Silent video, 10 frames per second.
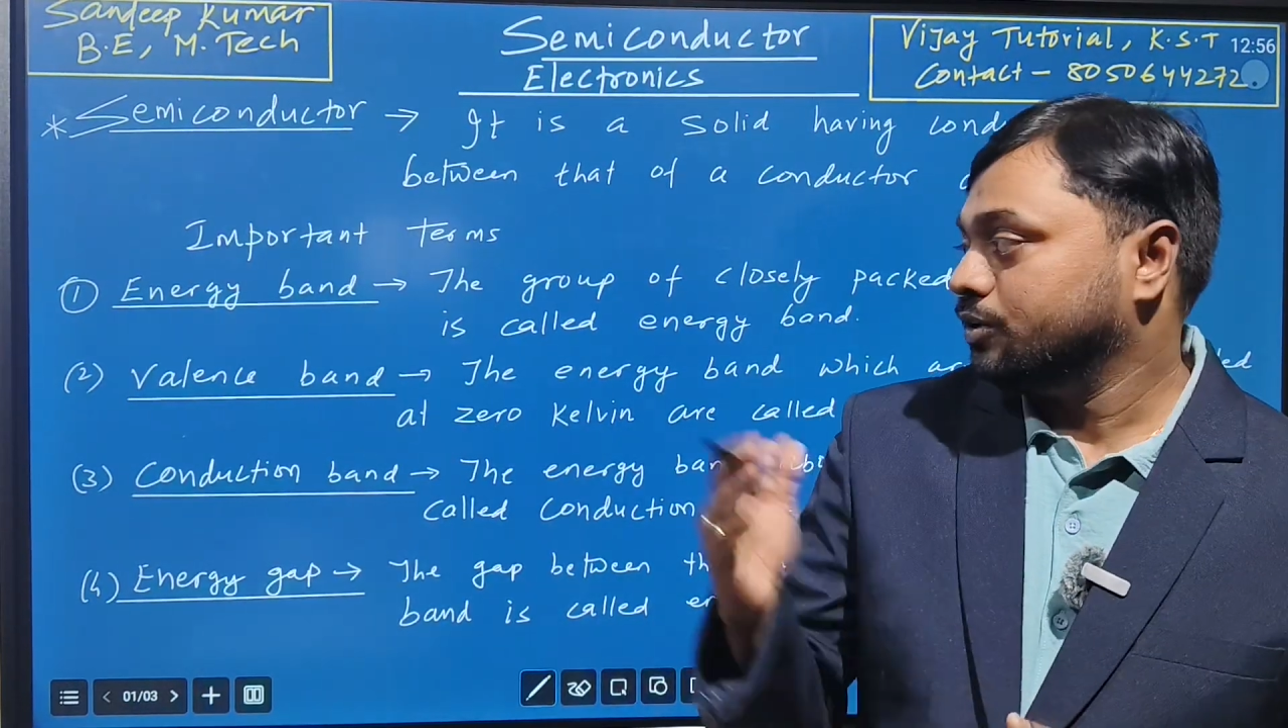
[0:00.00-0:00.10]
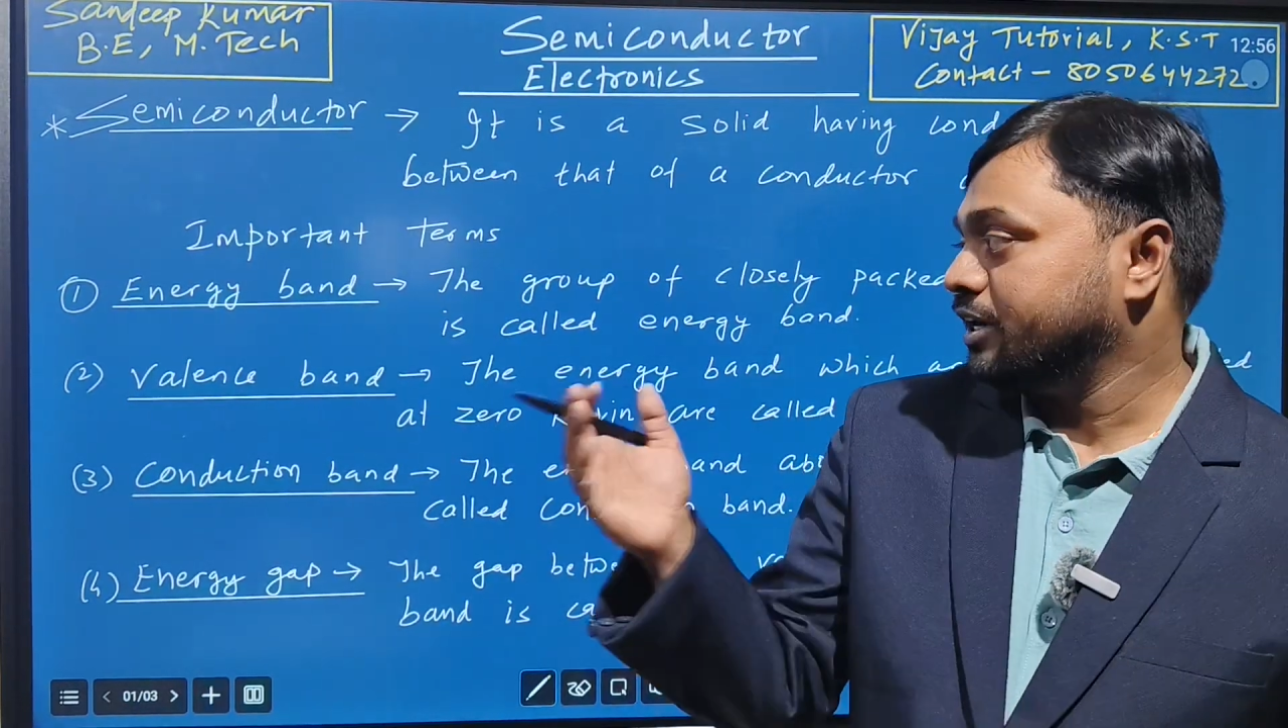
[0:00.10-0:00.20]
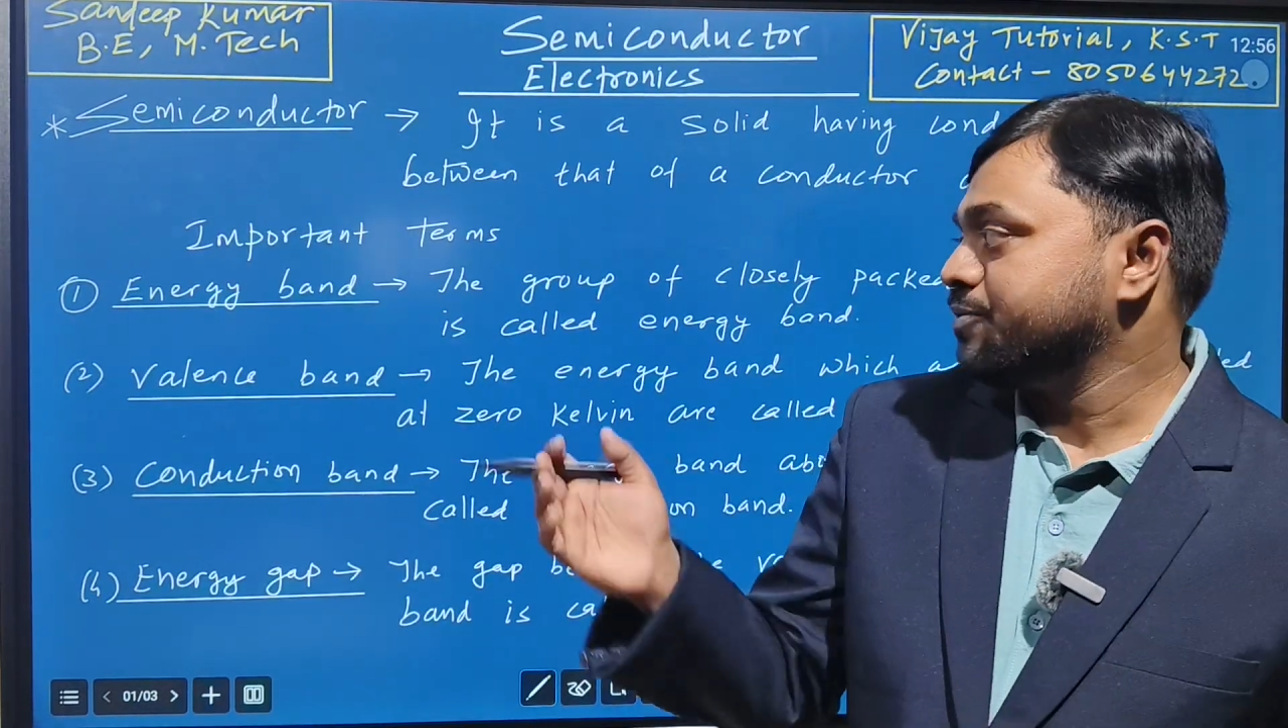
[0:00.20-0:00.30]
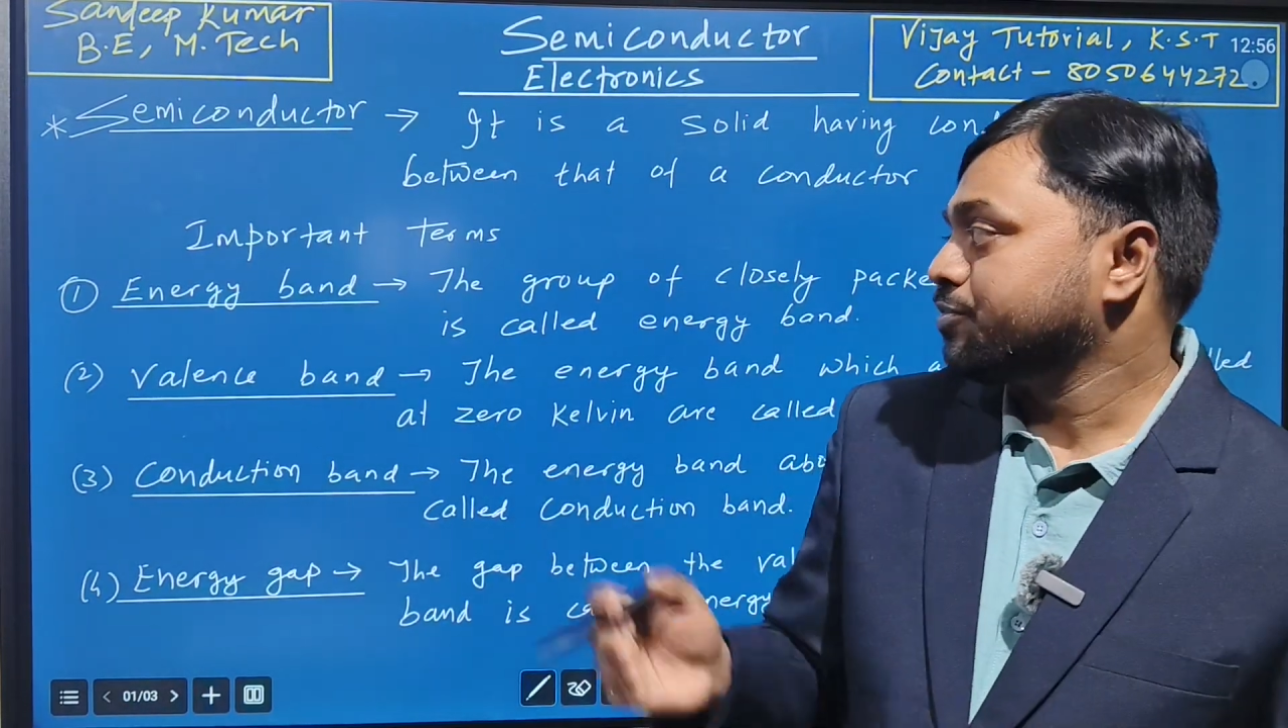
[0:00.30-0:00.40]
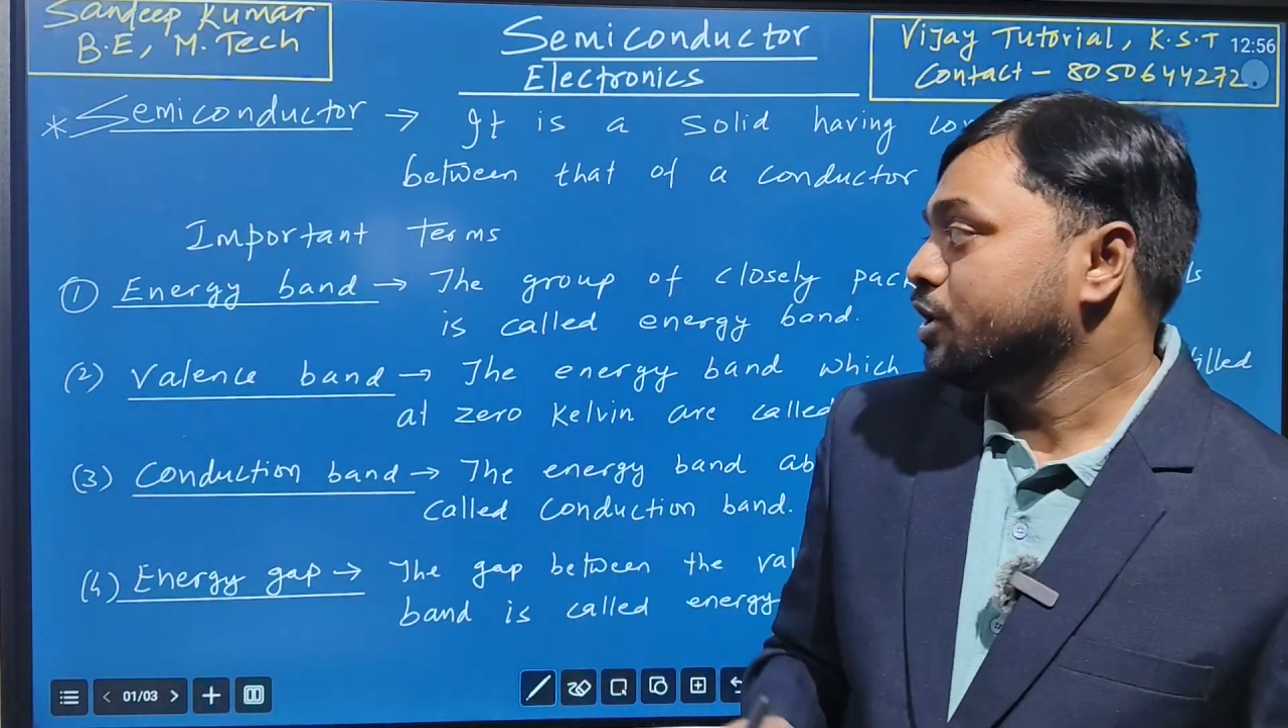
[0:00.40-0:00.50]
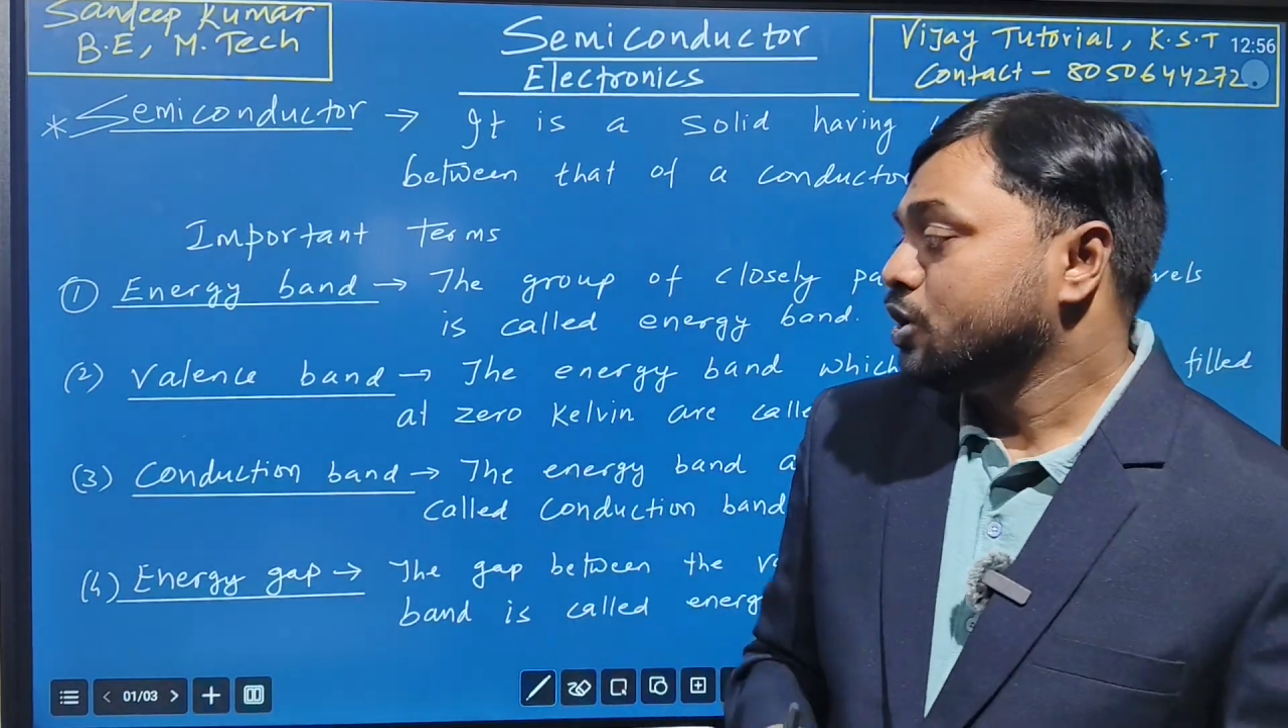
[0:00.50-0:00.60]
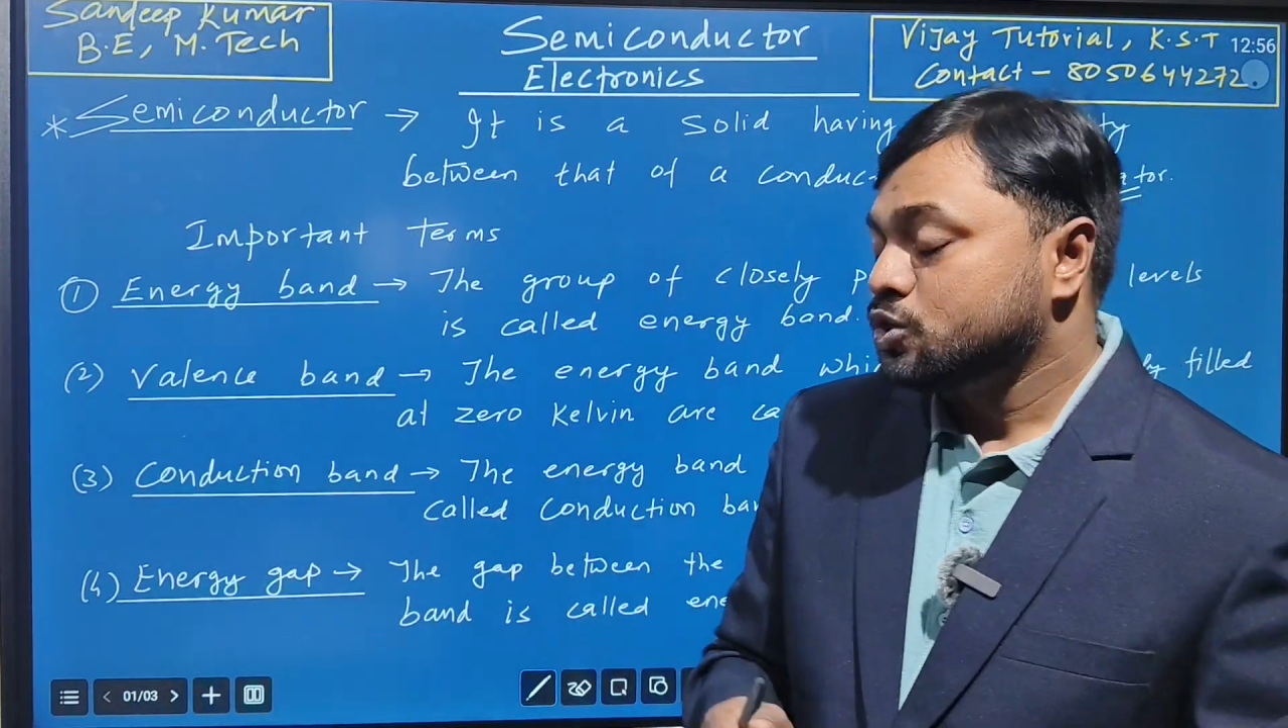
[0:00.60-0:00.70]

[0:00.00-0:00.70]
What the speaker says: Okay,